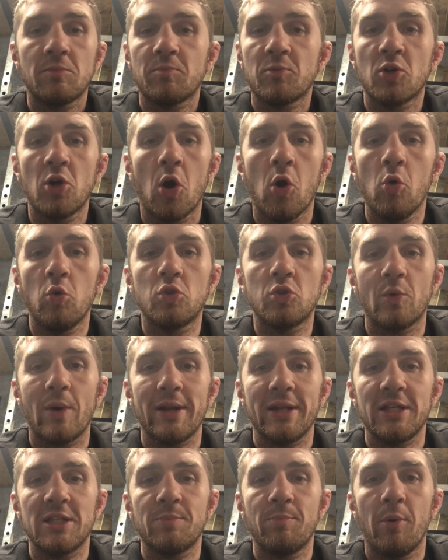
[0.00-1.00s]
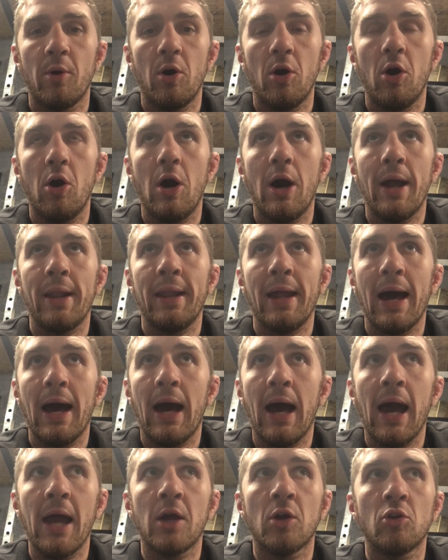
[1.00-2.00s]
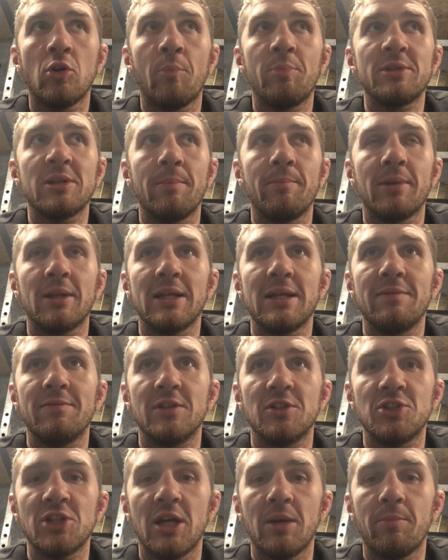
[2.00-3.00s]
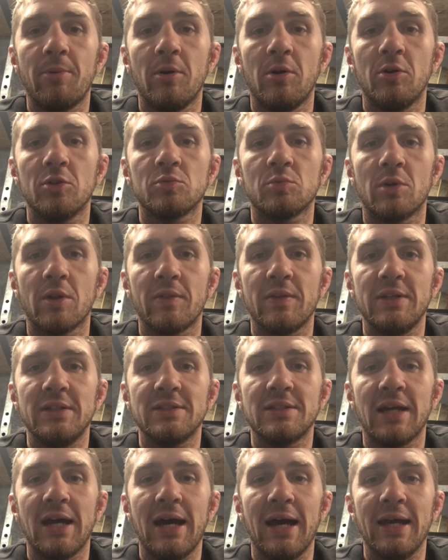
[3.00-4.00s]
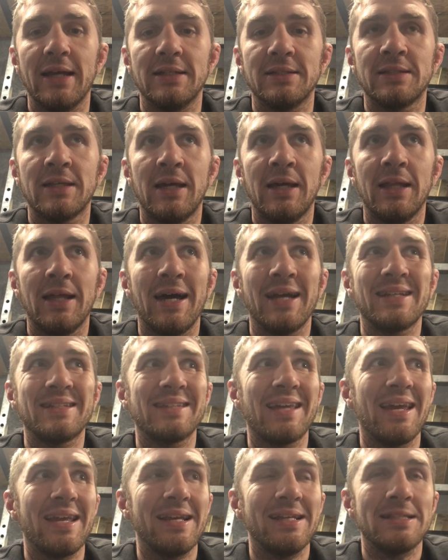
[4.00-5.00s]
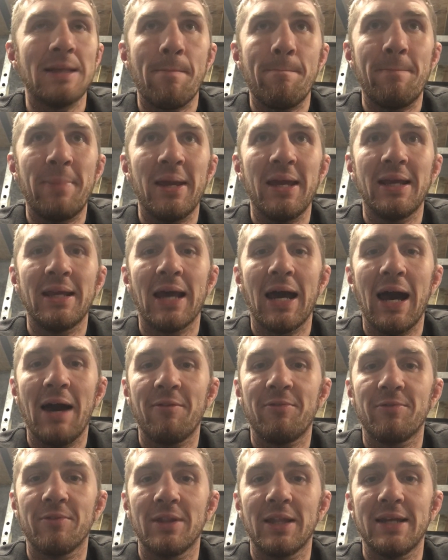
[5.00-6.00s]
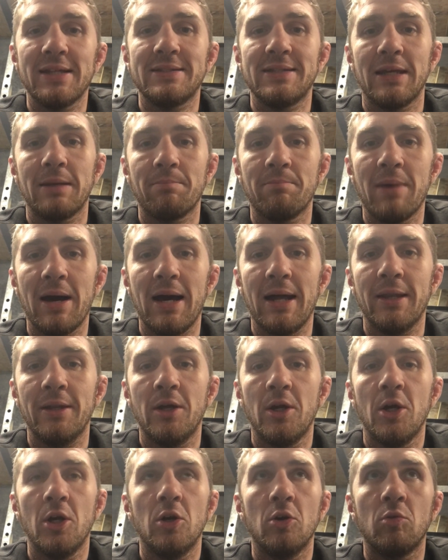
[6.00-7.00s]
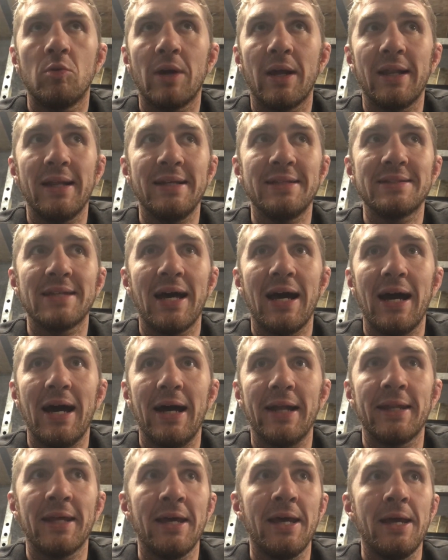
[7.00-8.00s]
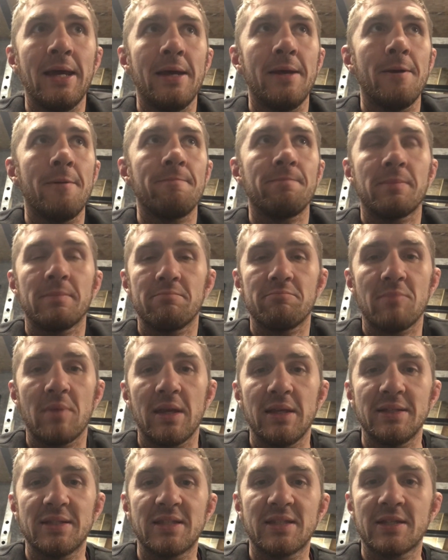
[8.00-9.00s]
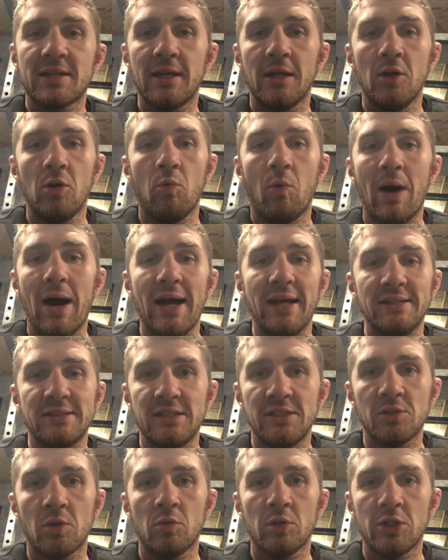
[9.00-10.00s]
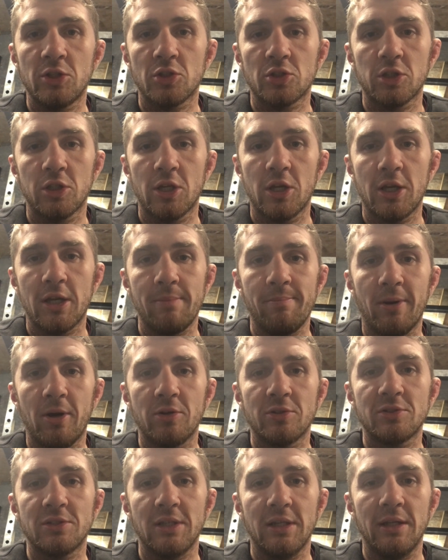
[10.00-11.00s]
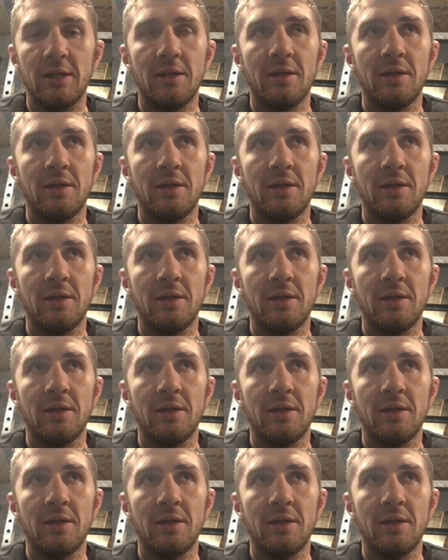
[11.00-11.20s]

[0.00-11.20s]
go to any sport, and I 100% believe that Jake Paul is one of these guys. Like I say, he's a big, athletic man who can hit hard. Skill wise, he's only just learning boxing,